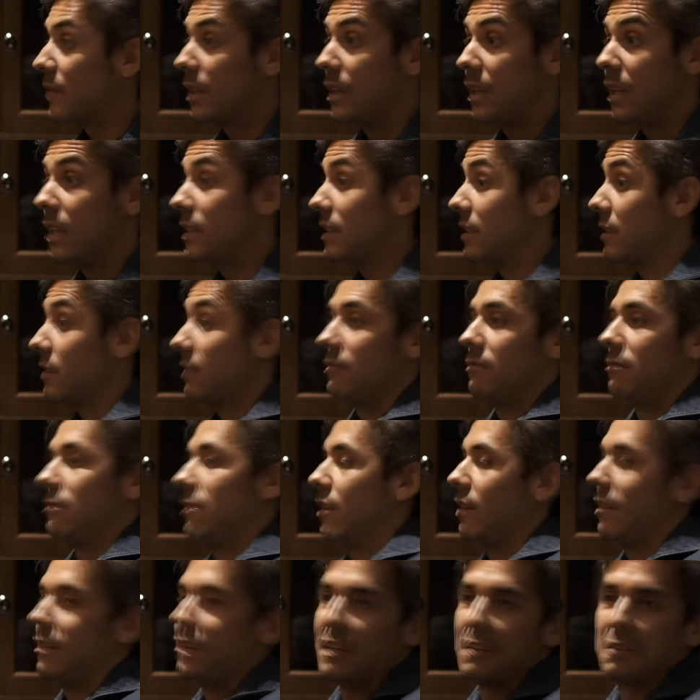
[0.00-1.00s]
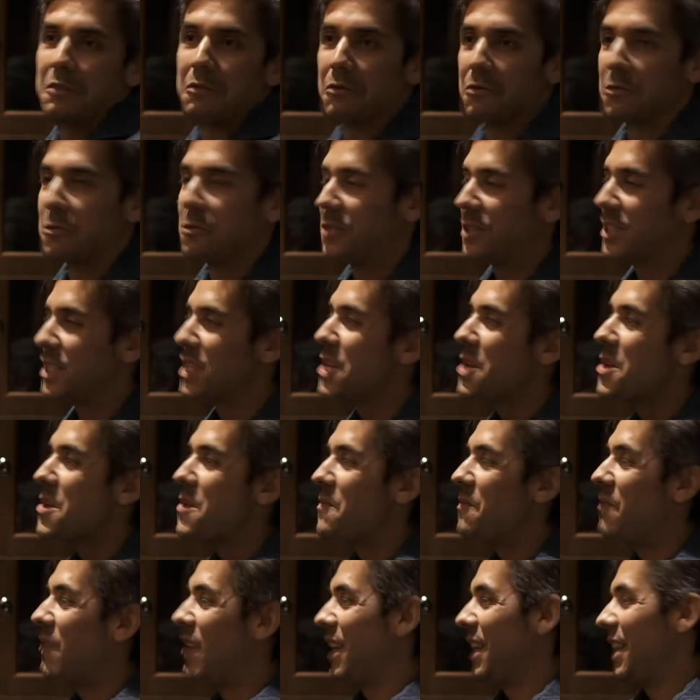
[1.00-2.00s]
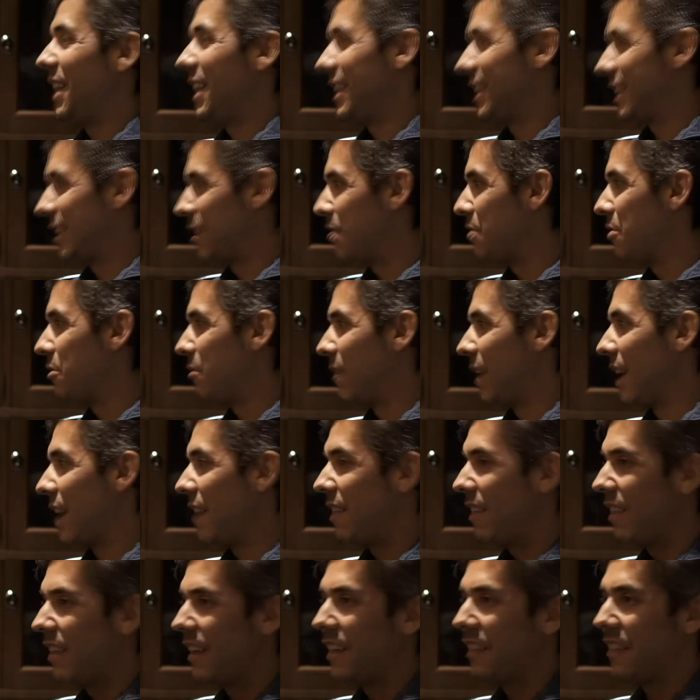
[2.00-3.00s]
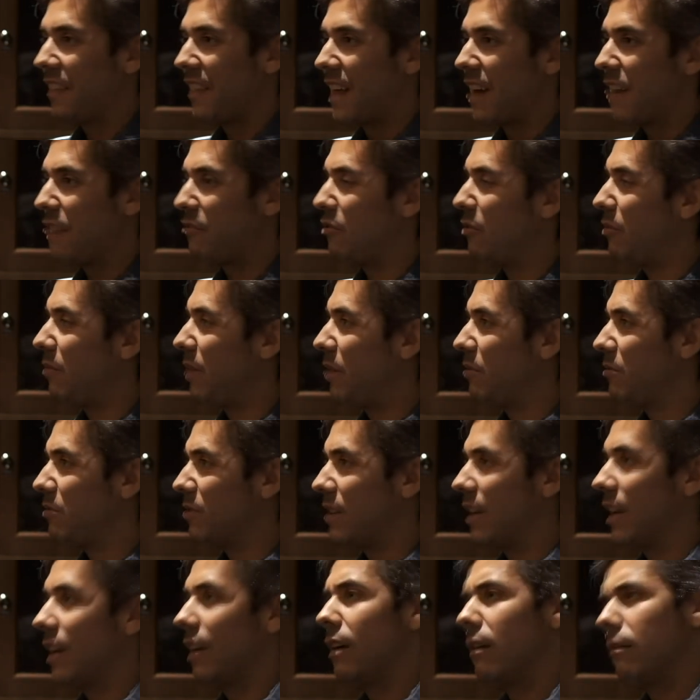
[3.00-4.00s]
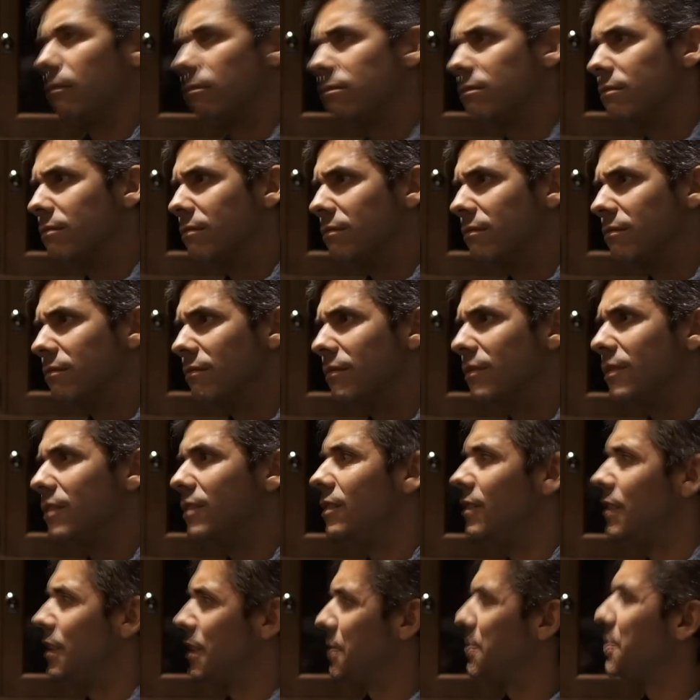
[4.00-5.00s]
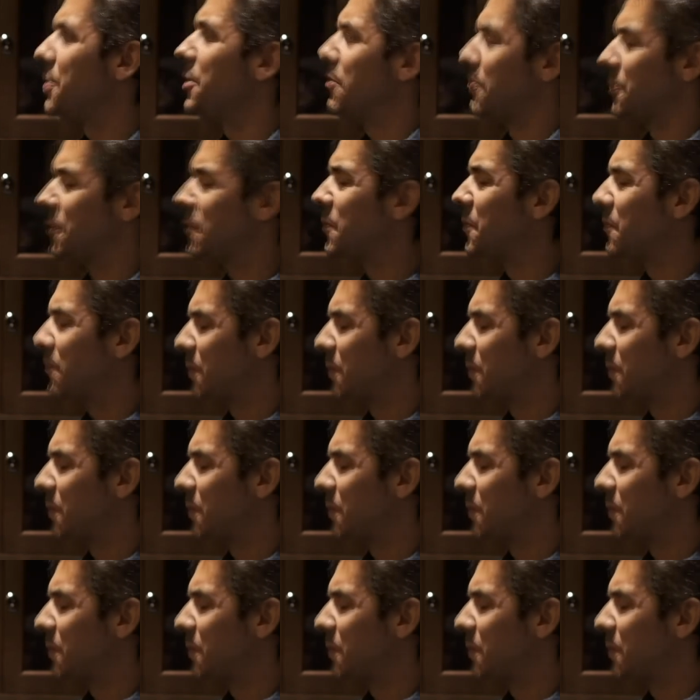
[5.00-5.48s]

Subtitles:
That's of course many years ago, but I think that for me was like, this is new.